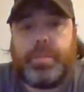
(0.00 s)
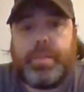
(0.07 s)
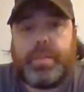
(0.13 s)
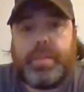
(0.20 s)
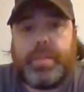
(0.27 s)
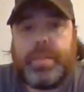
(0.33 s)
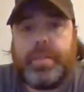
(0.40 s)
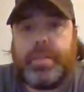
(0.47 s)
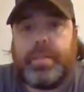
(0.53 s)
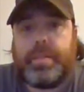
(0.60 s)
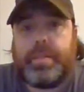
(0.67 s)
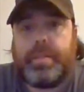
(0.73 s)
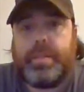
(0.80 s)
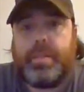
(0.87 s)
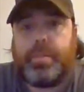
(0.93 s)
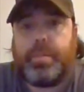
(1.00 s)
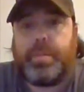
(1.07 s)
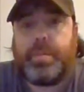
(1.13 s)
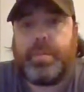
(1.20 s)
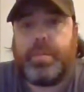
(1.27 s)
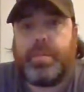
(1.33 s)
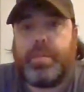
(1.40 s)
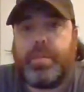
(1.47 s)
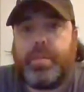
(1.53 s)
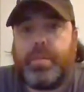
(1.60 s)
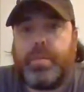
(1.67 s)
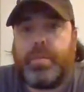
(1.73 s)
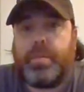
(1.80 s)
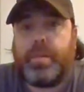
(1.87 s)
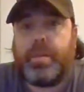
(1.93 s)
Set this up.
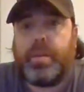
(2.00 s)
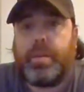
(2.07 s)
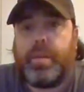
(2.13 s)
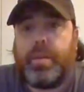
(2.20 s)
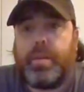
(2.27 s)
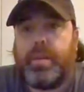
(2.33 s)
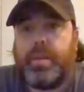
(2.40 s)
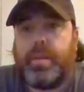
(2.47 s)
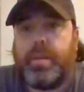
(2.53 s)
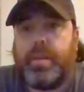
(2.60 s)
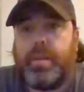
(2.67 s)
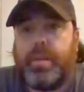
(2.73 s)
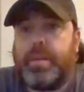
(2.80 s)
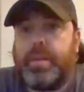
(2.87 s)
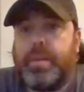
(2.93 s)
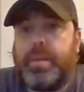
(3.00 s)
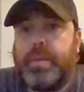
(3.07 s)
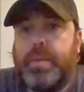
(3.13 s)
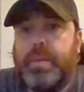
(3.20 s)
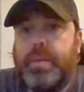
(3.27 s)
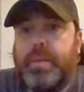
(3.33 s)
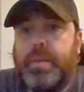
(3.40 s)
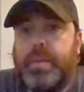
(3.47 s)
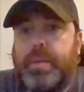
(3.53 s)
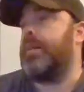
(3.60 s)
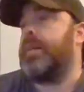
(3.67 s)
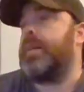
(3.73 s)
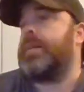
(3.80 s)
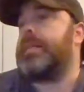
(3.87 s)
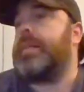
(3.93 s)
Okay.
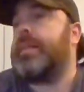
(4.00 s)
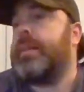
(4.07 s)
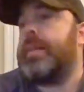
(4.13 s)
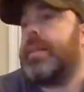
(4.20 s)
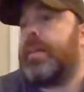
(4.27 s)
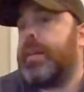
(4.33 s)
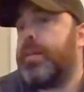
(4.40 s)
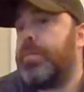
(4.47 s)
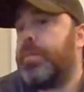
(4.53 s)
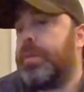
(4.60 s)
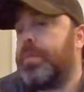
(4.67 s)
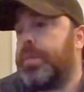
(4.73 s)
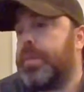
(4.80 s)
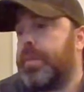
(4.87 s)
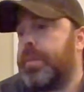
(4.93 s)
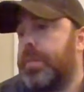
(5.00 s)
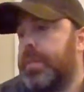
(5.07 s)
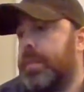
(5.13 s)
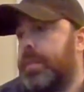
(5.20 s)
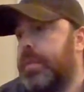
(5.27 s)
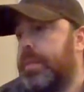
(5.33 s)
All right, and now we will